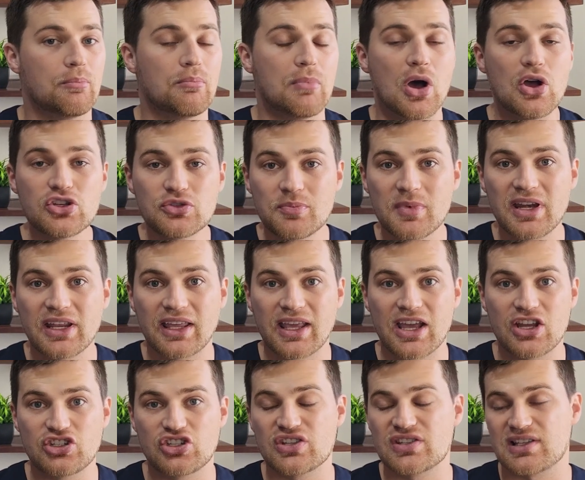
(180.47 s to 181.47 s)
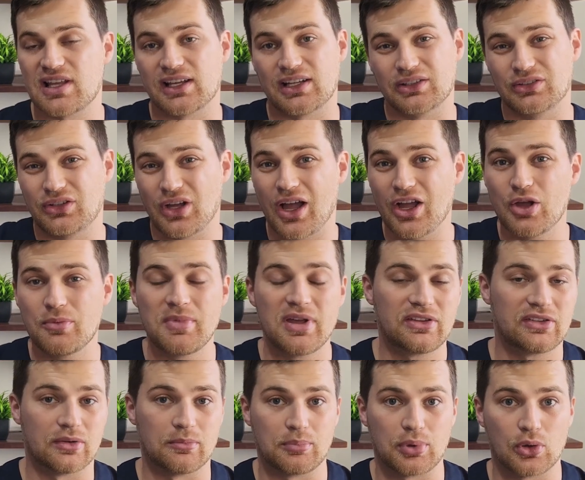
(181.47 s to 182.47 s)
Most medications like
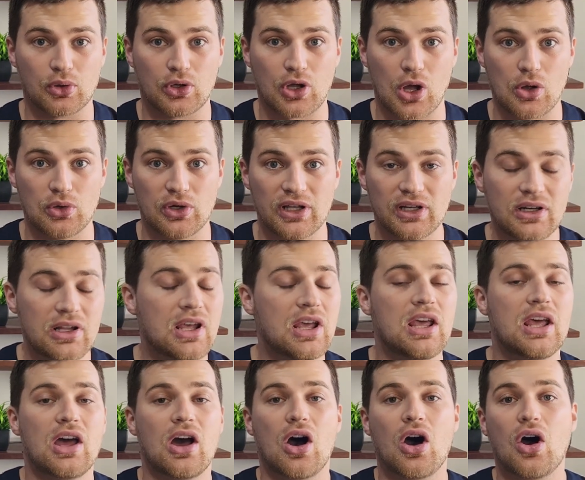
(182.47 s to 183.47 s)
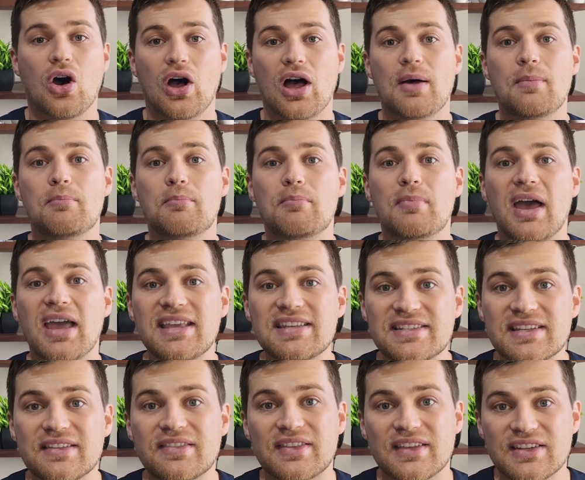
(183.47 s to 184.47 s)
Dewormer and Procolin are
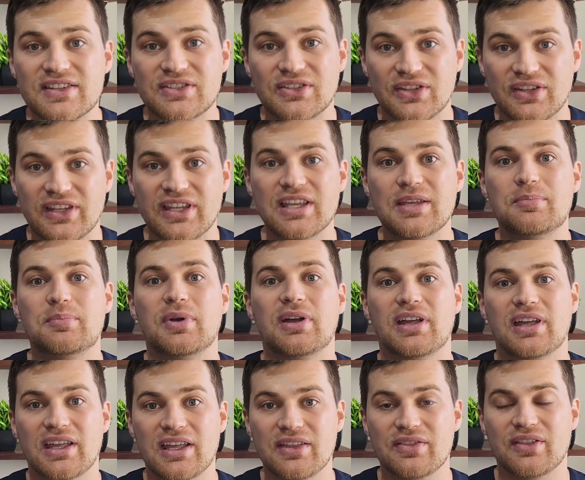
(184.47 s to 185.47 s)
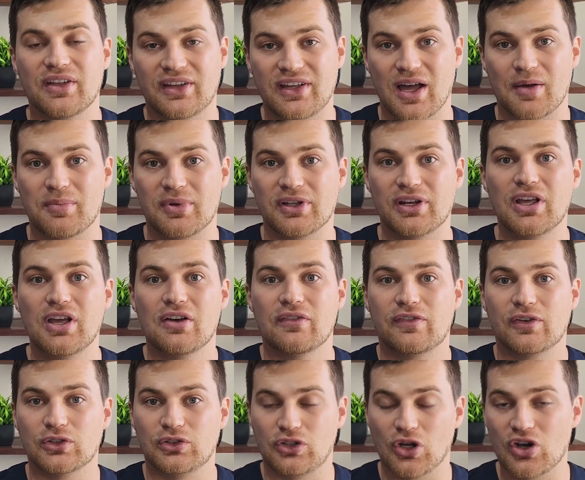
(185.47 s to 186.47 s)
amazing things to keep in the cupboard
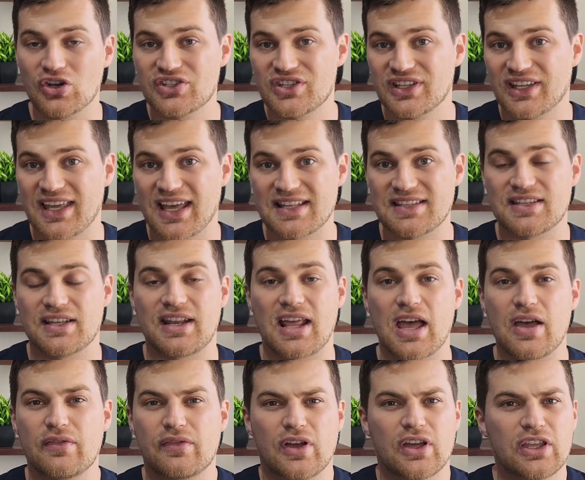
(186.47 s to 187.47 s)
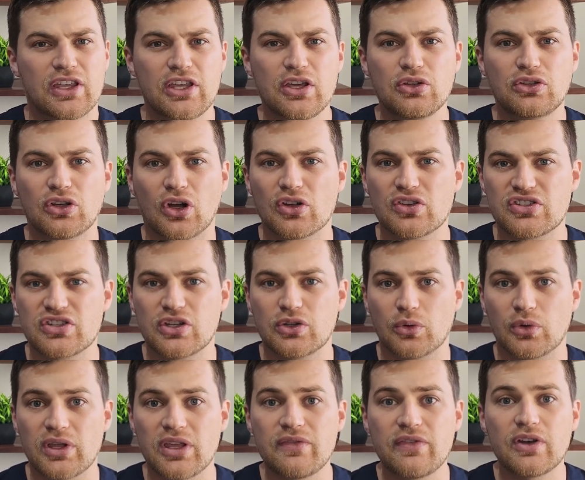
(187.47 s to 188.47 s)
for dogs and cats that have acute onset
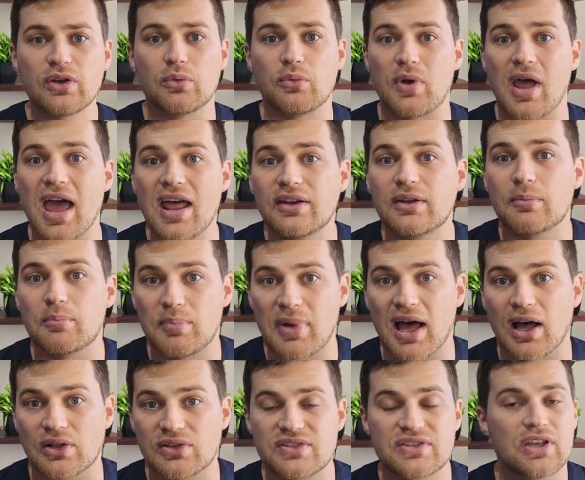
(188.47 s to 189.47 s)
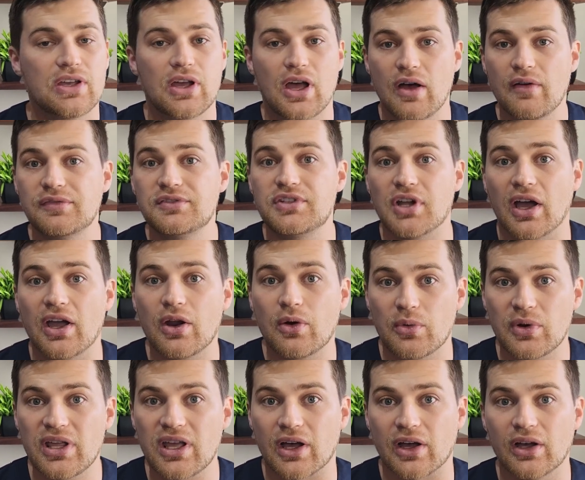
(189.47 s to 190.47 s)
or even random bouts of
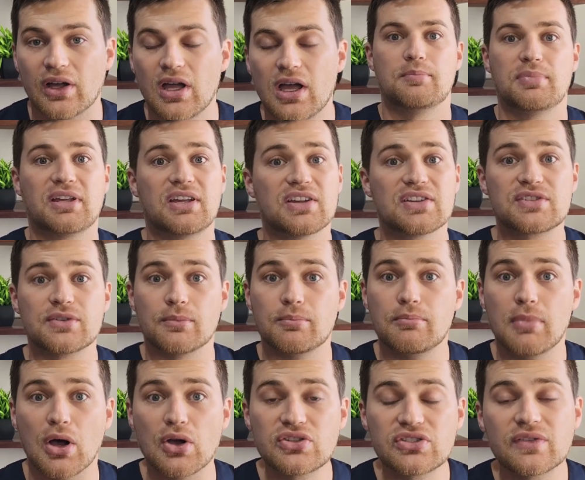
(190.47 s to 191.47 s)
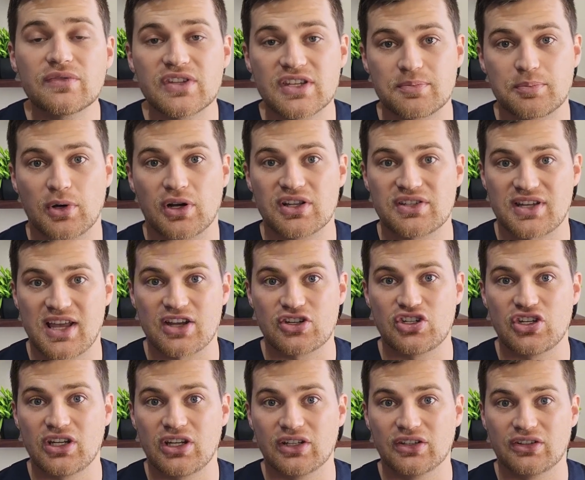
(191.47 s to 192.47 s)
diarrhea, because most of these products
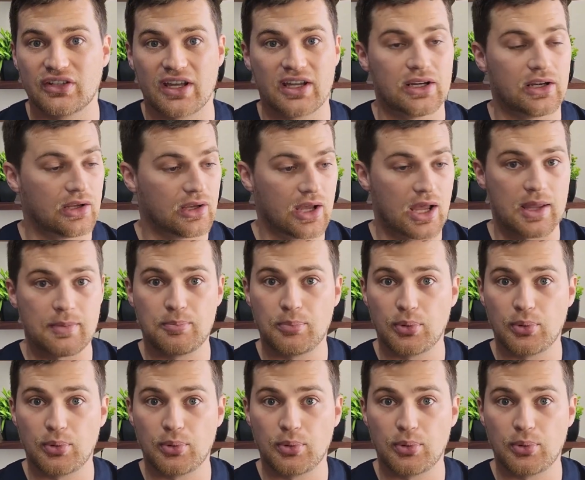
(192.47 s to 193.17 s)
actually contain a